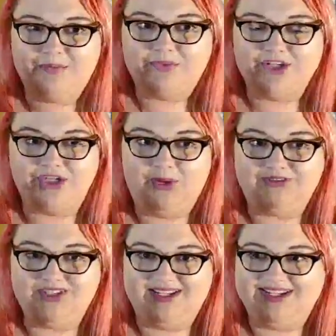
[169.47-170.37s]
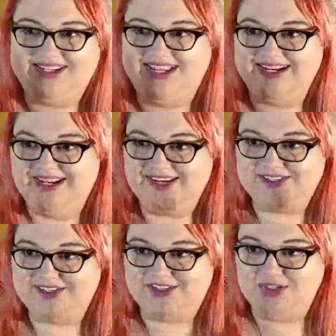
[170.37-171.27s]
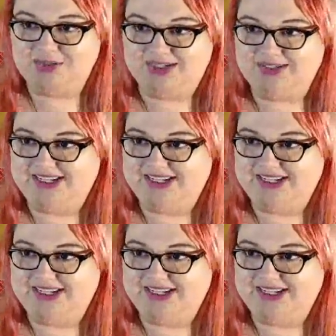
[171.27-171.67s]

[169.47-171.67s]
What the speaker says: that you have to like connect to it.